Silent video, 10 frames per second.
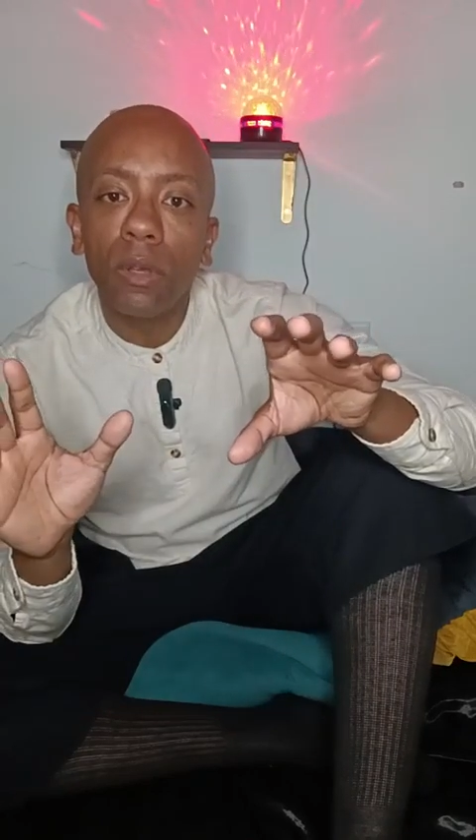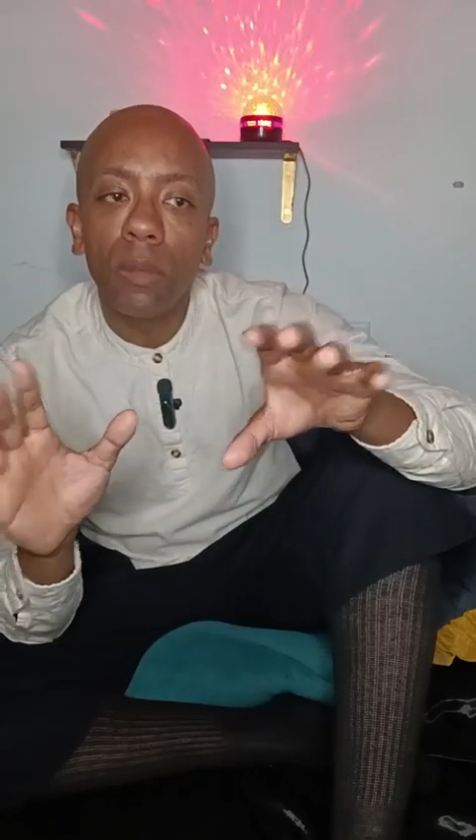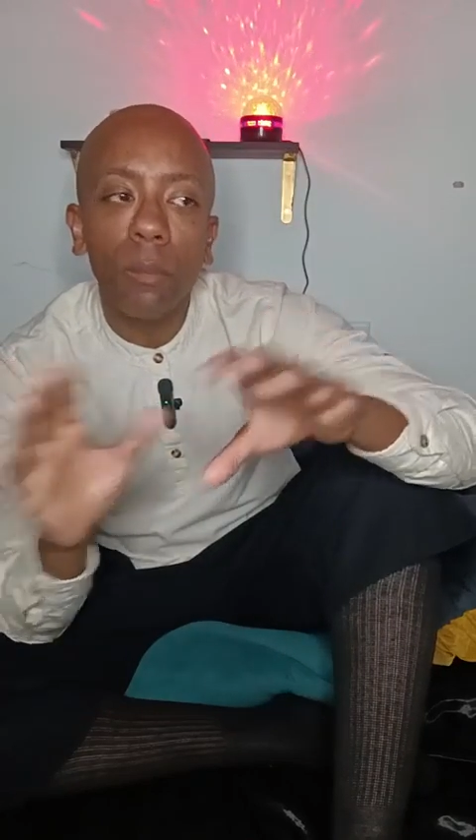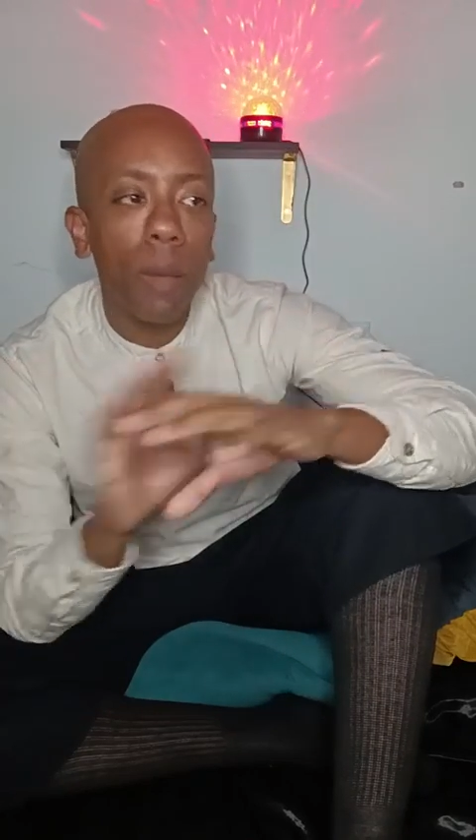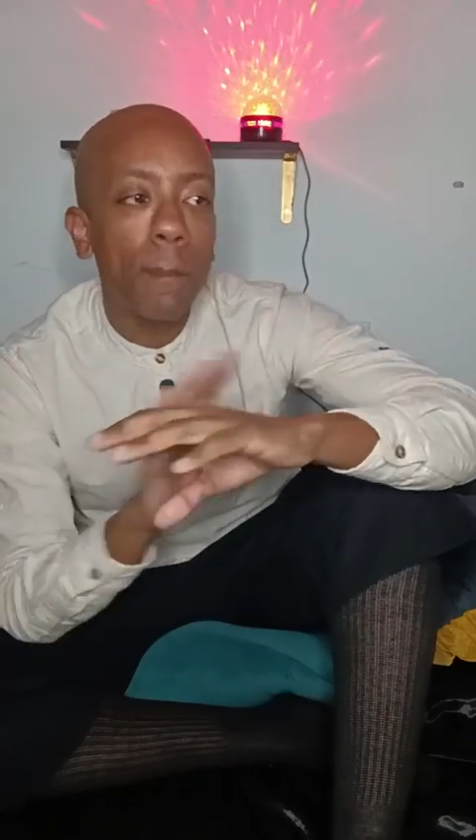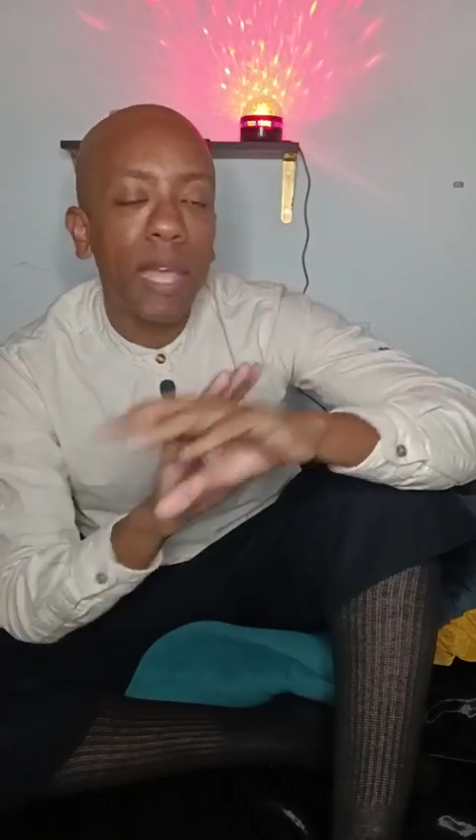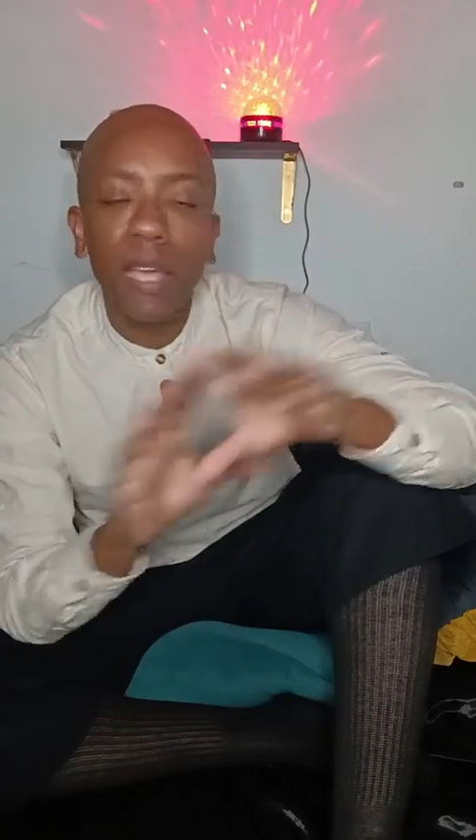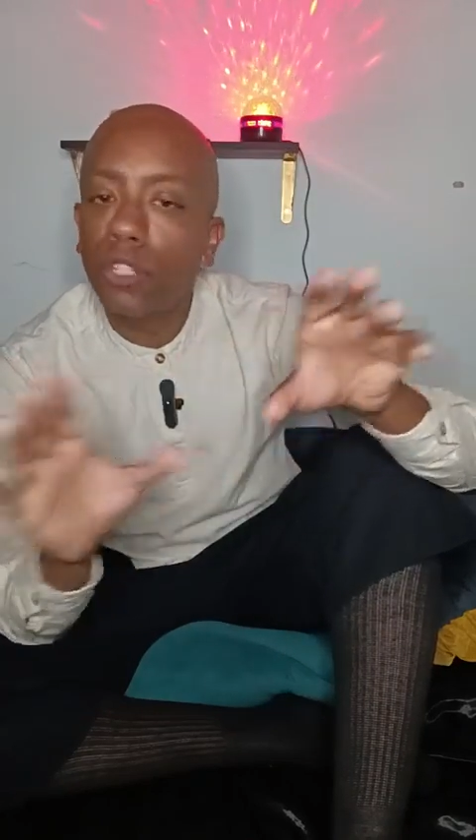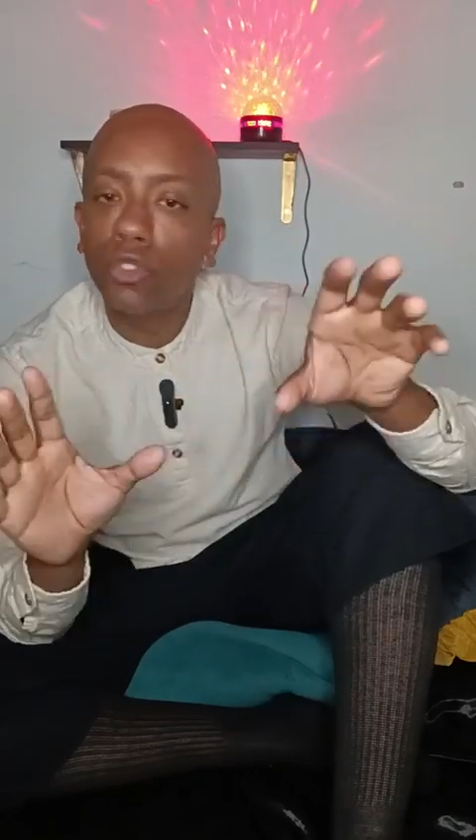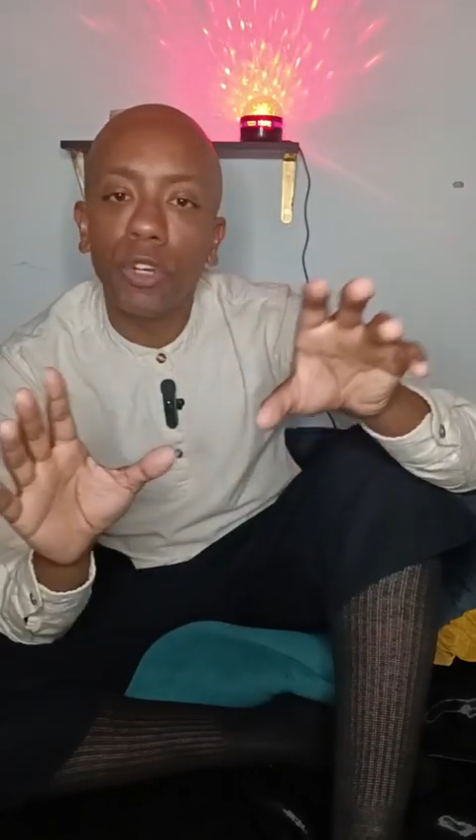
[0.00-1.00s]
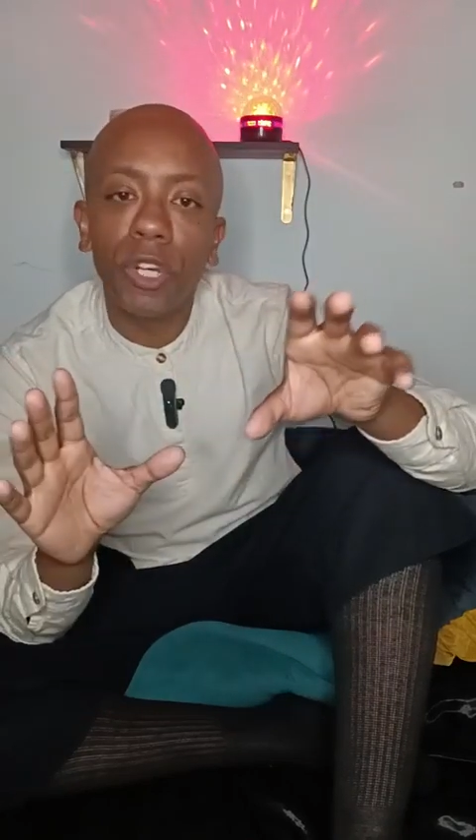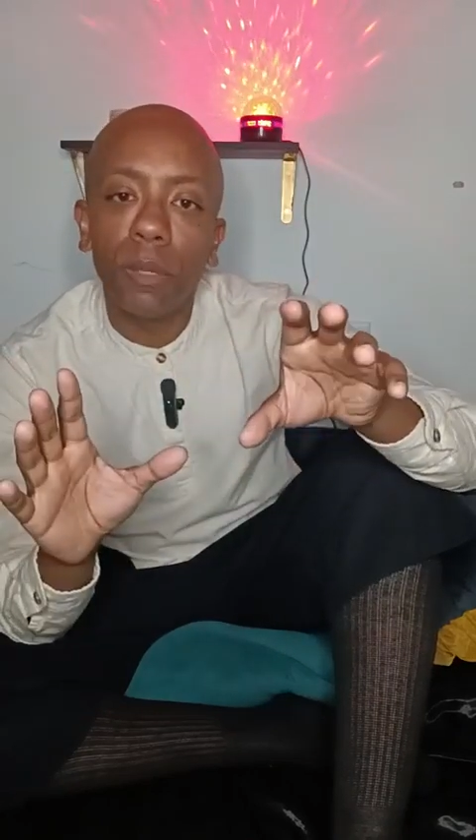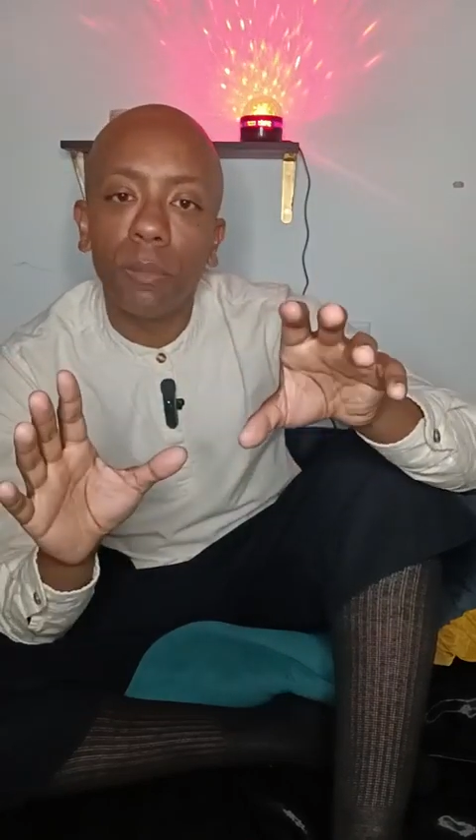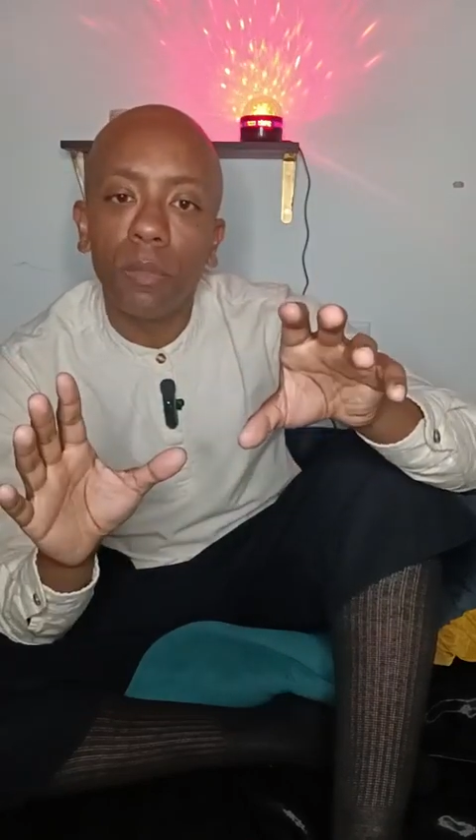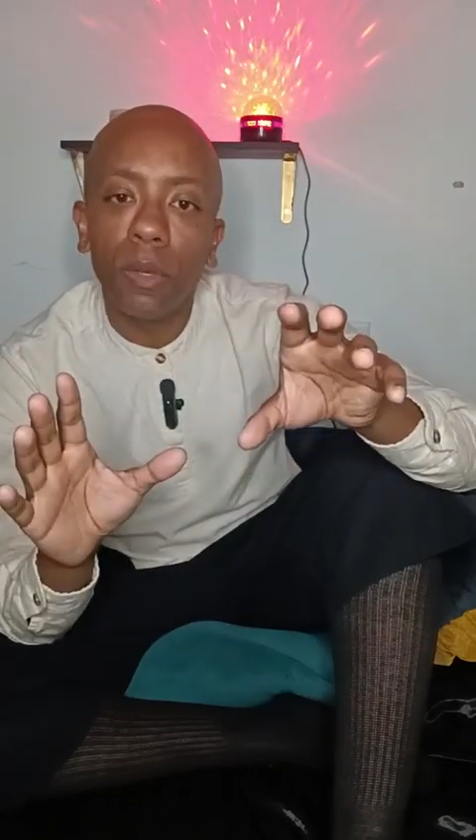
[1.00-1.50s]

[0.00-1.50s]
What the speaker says: my main dream,